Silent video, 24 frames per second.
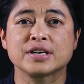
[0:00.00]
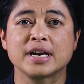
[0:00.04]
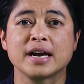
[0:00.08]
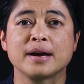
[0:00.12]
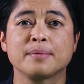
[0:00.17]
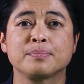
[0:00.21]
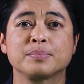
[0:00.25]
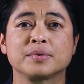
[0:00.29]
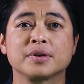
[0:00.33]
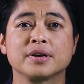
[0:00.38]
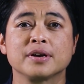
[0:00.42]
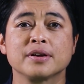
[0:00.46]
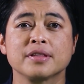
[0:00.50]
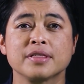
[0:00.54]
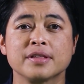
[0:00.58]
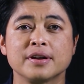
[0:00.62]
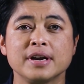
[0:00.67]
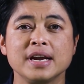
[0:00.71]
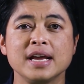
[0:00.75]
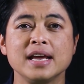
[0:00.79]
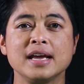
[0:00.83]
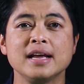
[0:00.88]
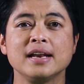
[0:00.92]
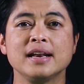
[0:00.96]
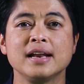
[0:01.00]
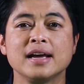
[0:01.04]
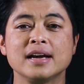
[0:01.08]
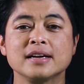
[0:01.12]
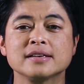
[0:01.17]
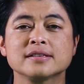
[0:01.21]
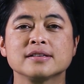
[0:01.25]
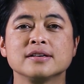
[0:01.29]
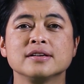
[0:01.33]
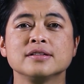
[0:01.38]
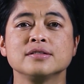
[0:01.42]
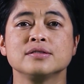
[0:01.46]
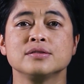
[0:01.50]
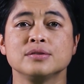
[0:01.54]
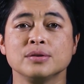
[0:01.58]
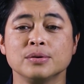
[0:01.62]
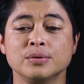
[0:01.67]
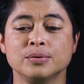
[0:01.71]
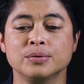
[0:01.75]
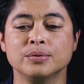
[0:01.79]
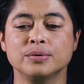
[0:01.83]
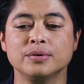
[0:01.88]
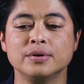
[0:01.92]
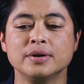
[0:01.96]
chapter 3, lesson
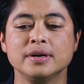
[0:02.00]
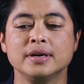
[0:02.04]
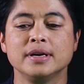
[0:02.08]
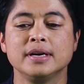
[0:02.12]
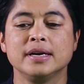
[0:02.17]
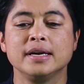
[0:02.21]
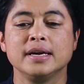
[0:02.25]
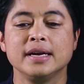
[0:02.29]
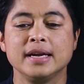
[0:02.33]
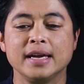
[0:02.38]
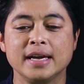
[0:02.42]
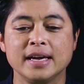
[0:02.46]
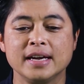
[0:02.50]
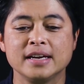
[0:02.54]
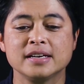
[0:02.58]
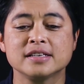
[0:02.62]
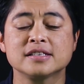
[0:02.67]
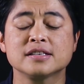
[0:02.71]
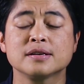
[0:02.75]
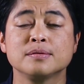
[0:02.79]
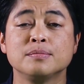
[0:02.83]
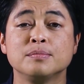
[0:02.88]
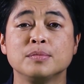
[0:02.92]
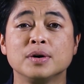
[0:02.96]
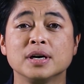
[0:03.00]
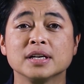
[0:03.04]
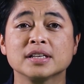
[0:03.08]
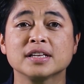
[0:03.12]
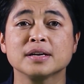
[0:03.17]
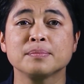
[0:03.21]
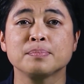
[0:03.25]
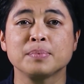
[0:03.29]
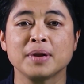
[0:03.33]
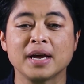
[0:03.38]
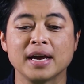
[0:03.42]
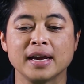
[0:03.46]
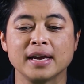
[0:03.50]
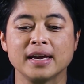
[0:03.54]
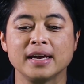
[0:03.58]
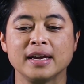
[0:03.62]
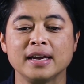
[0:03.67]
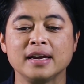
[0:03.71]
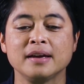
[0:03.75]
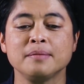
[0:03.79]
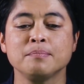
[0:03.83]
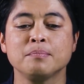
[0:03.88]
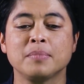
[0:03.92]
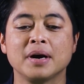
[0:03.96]
2 is
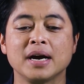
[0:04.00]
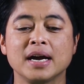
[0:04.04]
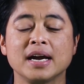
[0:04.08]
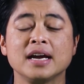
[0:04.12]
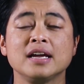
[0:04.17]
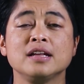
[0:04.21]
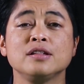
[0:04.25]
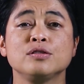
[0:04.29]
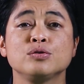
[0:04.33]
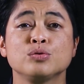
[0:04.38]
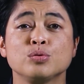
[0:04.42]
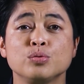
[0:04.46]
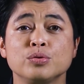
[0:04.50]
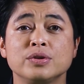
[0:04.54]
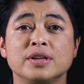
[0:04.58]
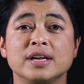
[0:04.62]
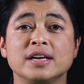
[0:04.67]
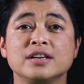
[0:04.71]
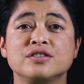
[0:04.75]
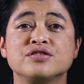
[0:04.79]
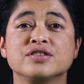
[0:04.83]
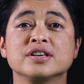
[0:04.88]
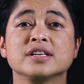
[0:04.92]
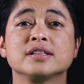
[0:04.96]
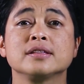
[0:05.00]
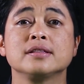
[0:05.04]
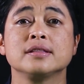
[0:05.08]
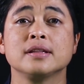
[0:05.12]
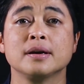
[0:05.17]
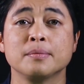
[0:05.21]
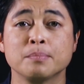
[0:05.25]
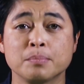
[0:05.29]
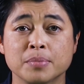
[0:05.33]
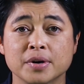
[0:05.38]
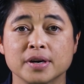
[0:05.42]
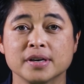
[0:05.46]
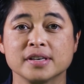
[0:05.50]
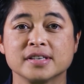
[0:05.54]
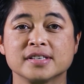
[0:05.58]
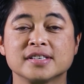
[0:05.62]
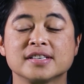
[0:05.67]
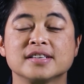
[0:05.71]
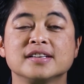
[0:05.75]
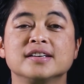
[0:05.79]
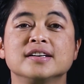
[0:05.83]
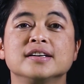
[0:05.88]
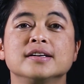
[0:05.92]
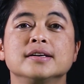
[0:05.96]
multiplying by two-digit
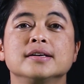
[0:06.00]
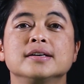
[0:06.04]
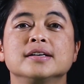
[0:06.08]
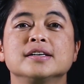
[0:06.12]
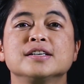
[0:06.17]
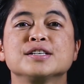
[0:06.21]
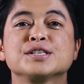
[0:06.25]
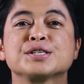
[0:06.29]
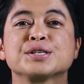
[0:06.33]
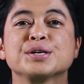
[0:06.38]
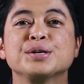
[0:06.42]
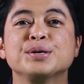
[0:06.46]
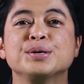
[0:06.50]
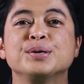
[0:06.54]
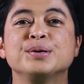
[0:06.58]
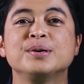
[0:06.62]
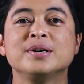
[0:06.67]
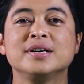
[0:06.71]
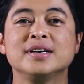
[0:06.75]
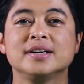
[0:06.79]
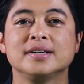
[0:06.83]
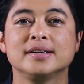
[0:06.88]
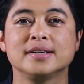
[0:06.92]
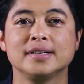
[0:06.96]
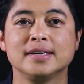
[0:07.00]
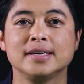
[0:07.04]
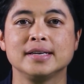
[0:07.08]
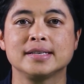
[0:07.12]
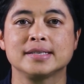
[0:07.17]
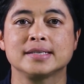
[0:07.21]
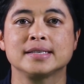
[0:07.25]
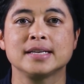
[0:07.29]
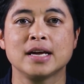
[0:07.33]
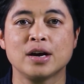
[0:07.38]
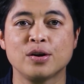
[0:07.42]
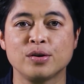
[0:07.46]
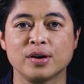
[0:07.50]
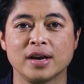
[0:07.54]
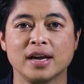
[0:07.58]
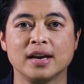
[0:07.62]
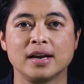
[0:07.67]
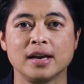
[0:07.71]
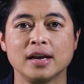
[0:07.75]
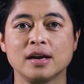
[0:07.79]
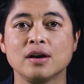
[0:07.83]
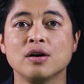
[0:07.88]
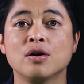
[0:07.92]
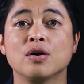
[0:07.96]
numbers. So it's now
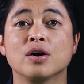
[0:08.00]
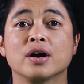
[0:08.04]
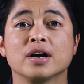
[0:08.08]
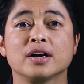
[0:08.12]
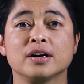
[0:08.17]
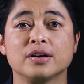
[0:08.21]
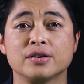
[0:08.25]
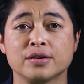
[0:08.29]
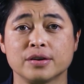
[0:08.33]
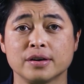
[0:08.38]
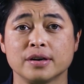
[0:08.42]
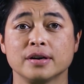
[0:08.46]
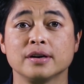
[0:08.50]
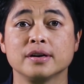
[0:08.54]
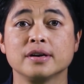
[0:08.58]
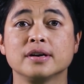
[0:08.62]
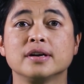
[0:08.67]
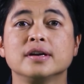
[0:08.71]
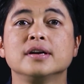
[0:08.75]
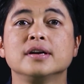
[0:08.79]
getting harder.